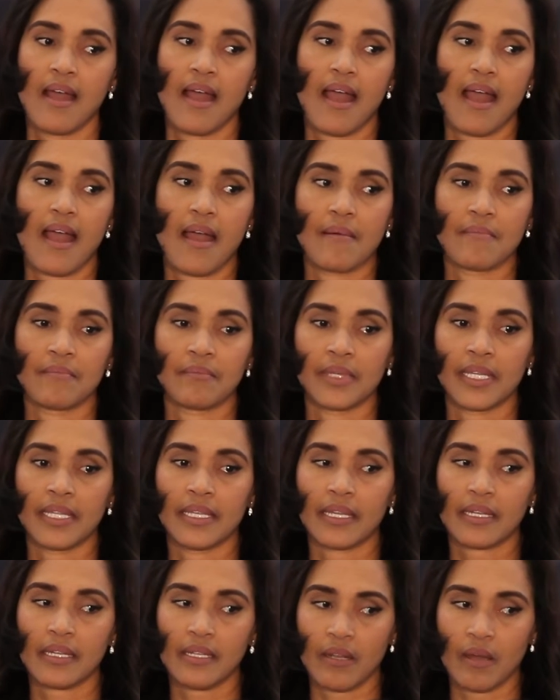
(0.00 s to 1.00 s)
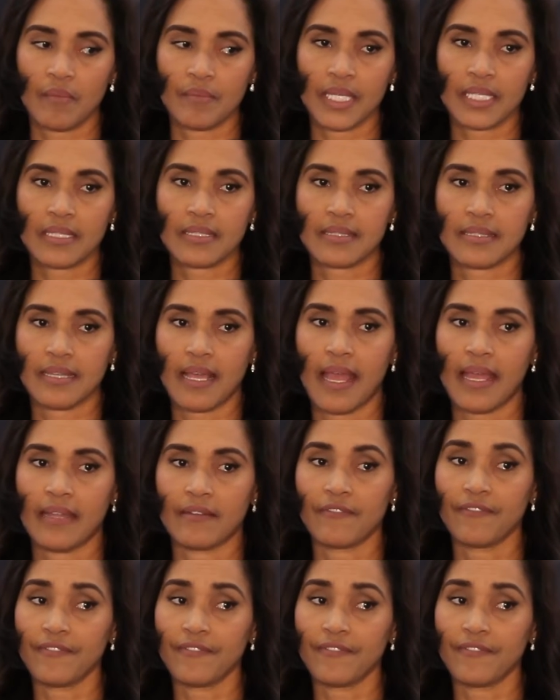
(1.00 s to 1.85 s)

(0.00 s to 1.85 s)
in economics and